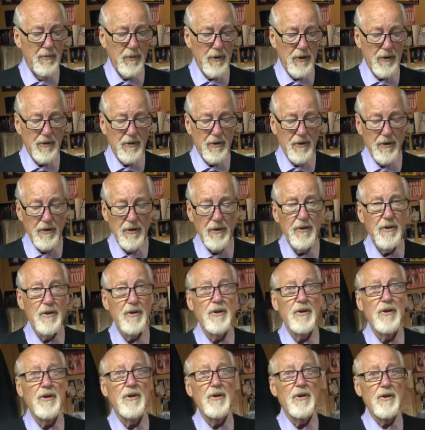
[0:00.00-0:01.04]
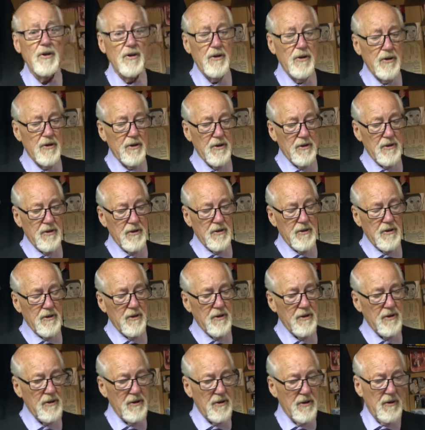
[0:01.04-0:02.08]
A reasonable price, I believe.
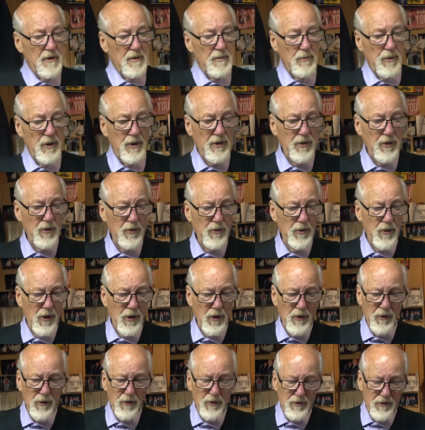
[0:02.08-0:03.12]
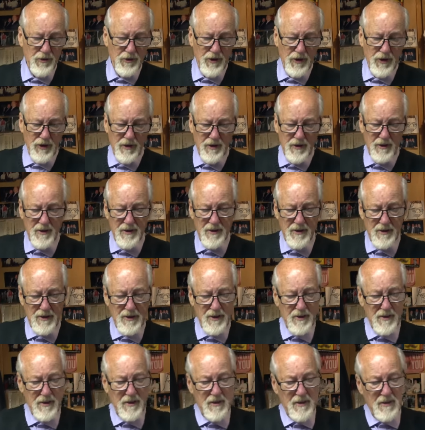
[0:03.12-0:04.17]
But who knows? Uh,
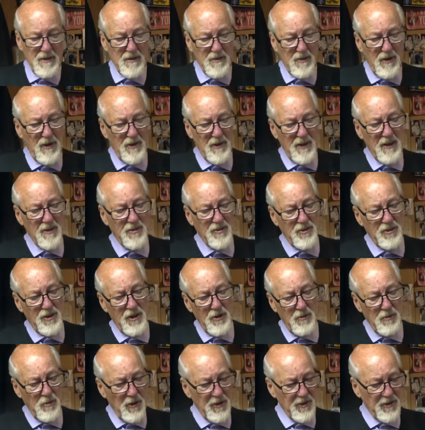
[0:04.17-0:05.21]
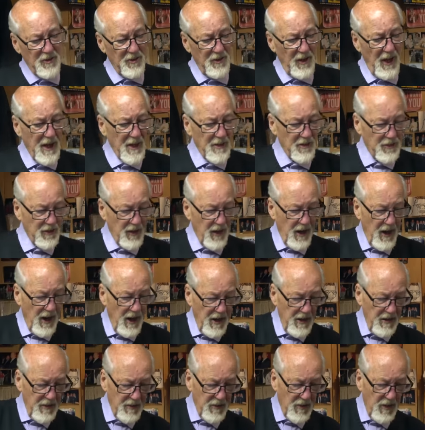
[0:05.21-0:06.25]
well, let's see what's next,
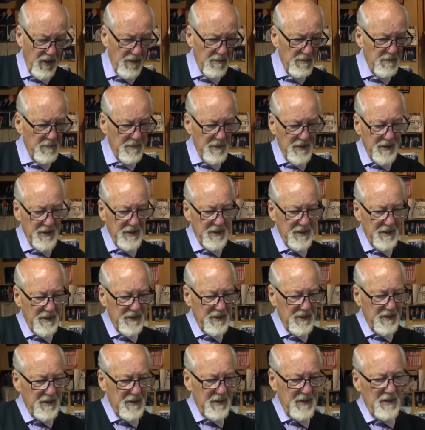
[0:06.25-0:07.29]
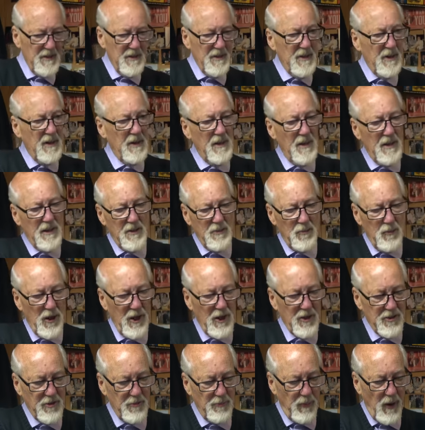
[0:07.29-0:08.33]
guys. Oh, I like the way
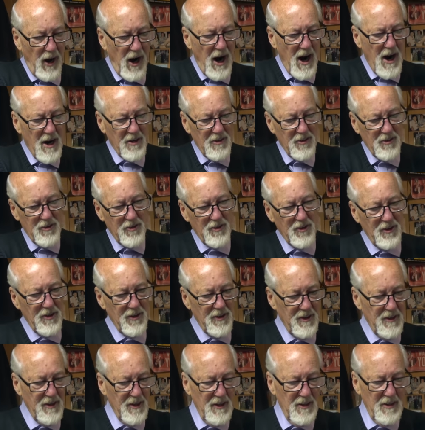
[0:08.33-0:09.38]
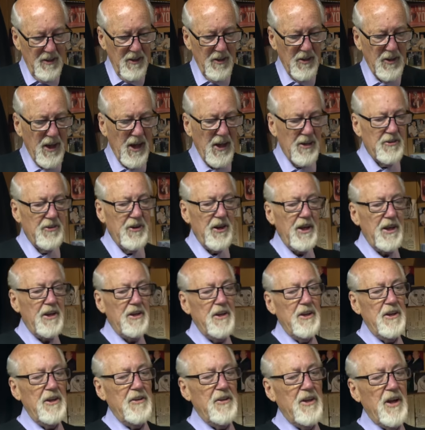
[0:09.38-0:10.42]
it's boxed. Look how
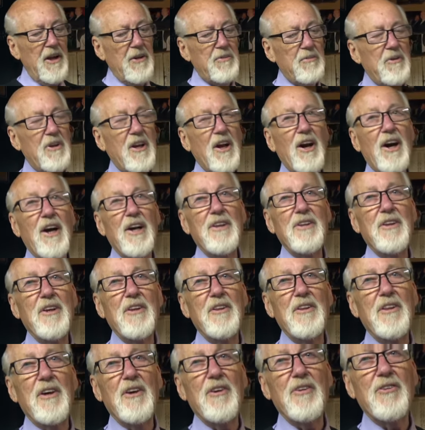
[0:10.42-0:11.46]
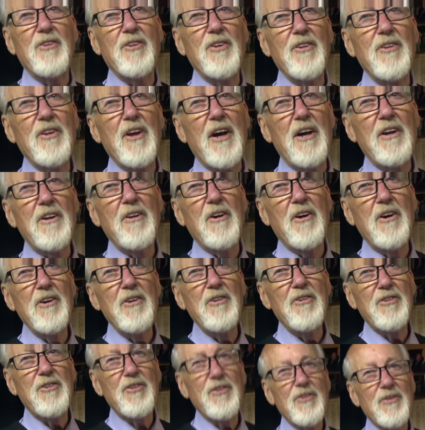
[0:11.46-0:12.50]
neatly that guy did this. Isn't that
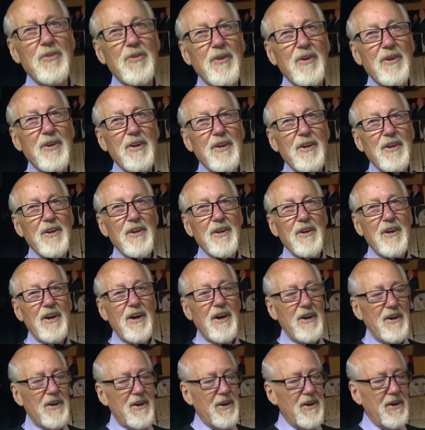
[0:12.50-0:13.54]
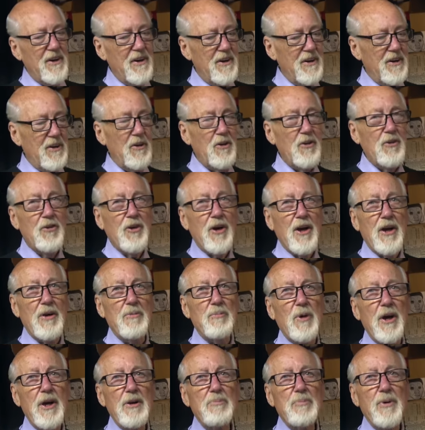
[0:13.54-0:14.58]
nice? And uh, it looks like it
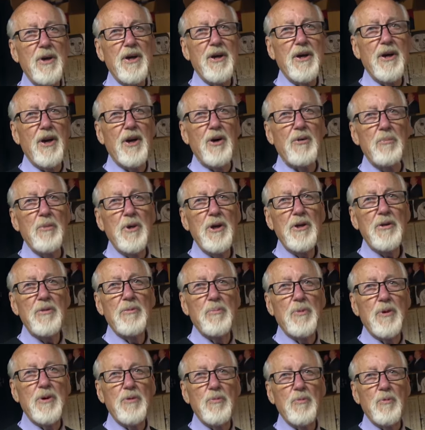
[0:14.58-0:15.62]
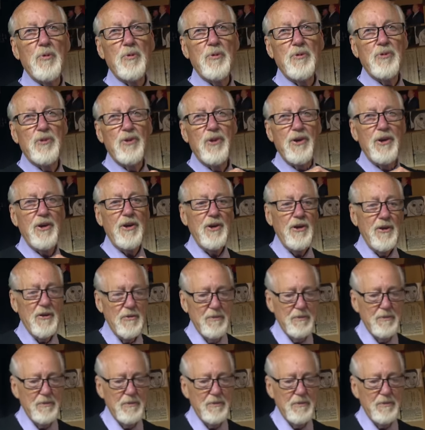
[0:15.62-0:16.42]
might be a helmet, but we'll see.